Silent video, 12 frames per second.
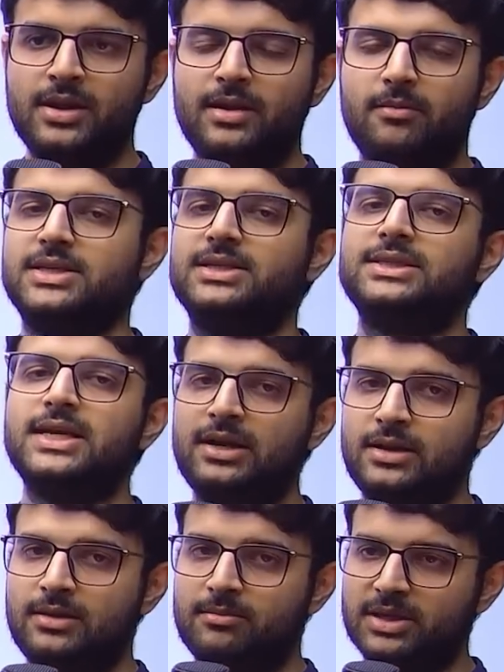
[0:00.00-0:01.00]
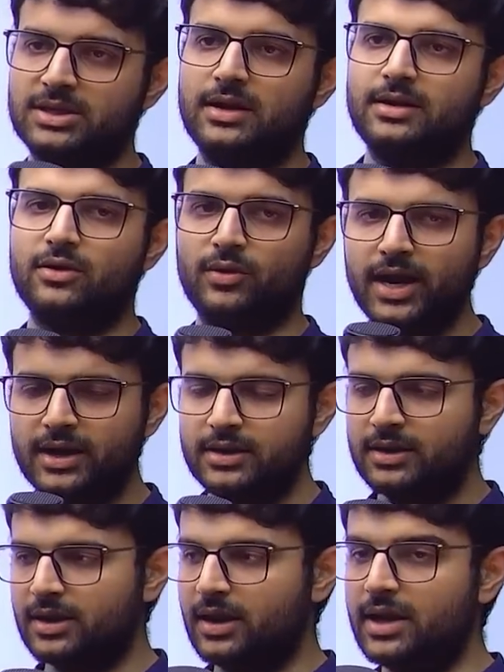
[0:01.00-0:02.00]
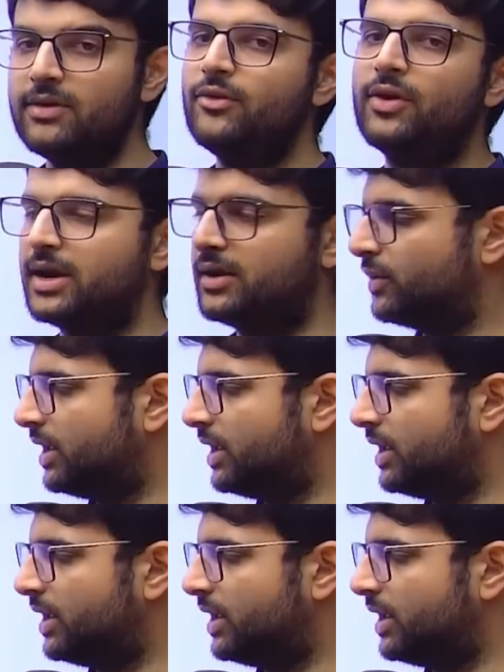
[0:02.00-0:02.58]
But as I said, much harder to get. If you get it though,